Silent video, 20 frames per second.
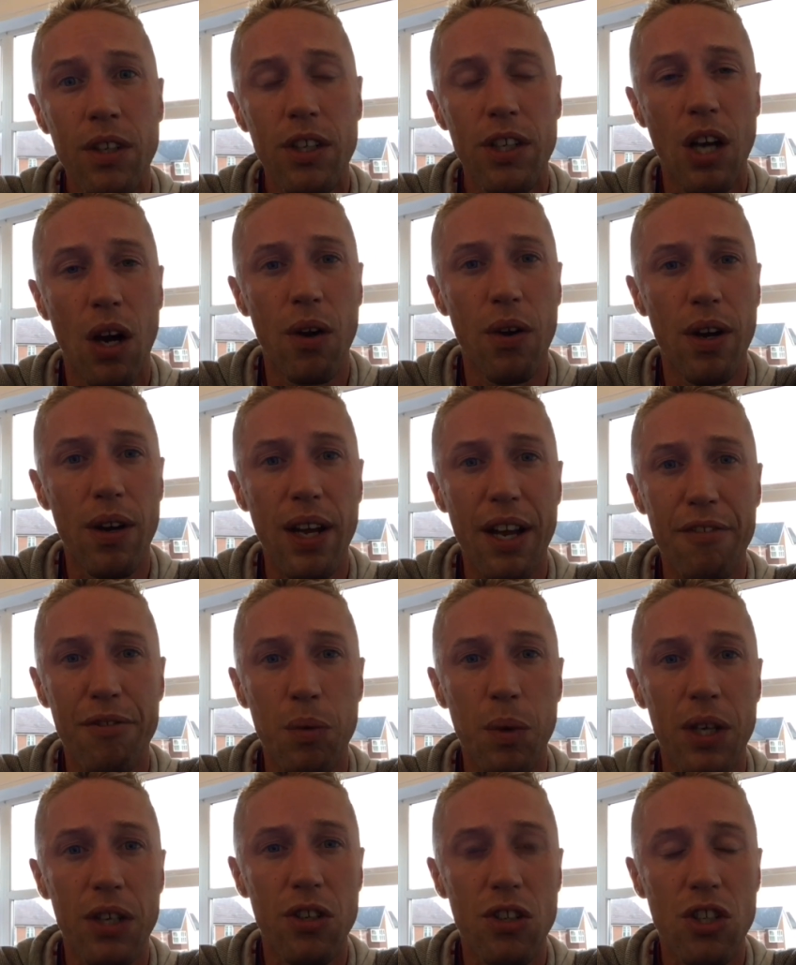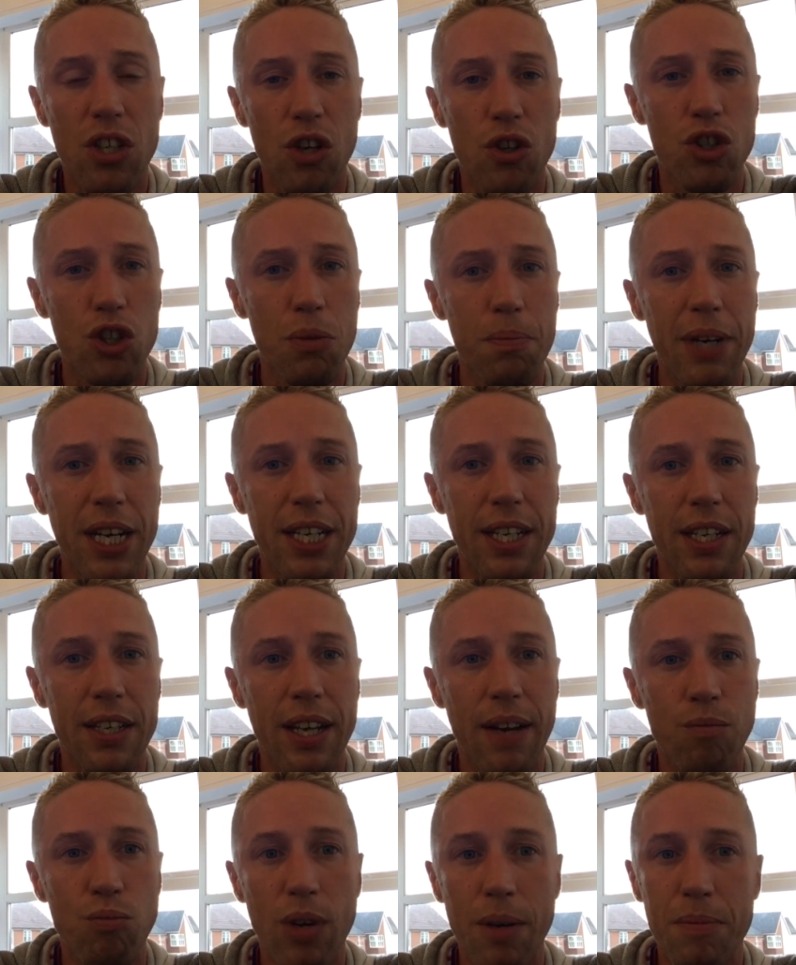you know, everyone on social media
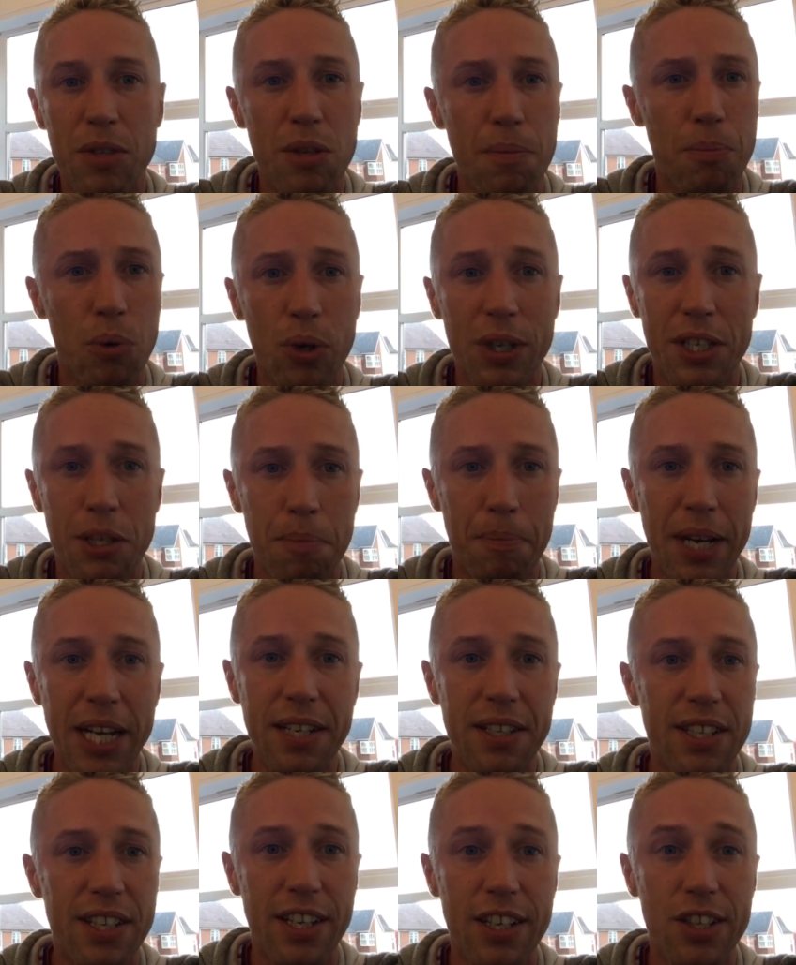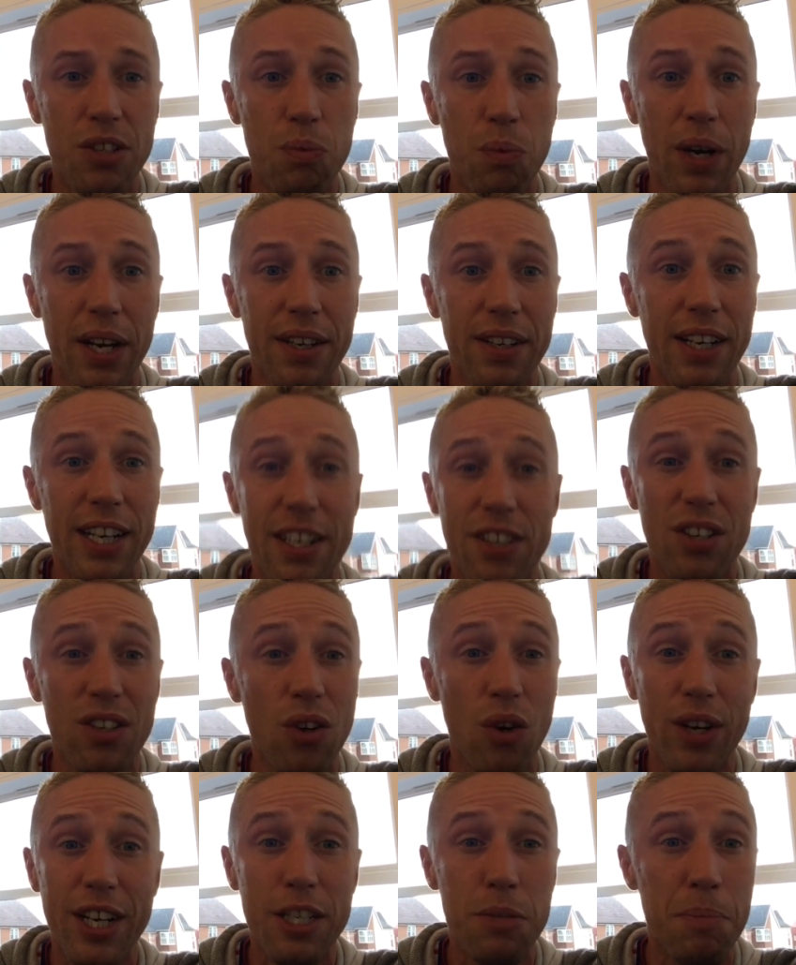then rips the boy to pieces when it's
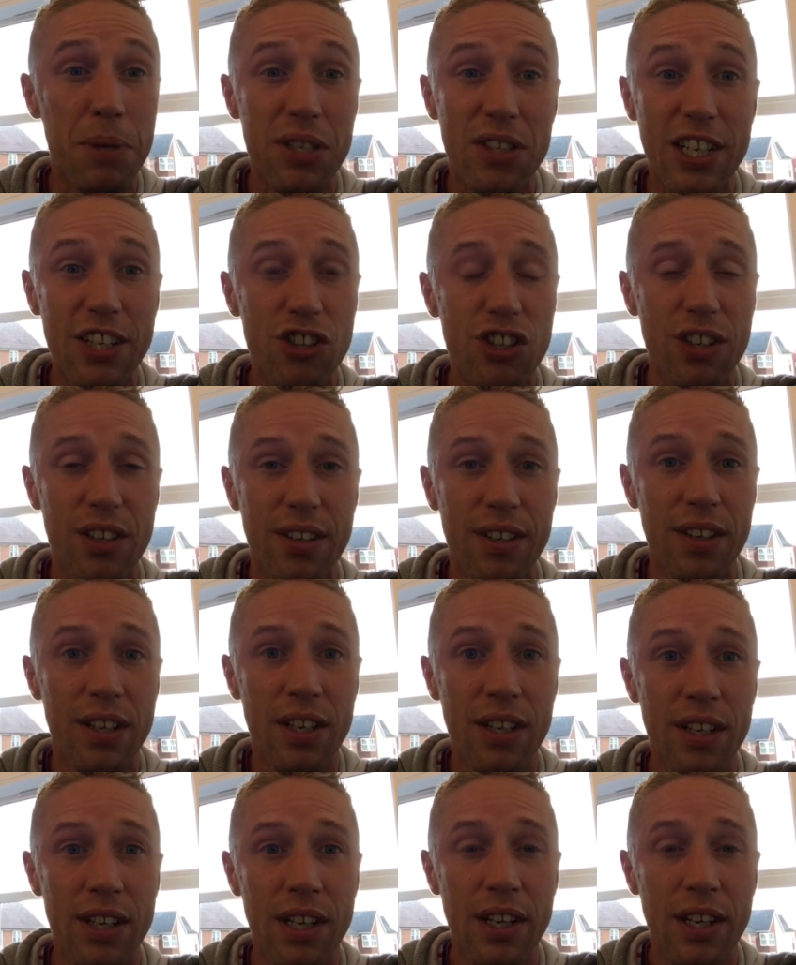not his position.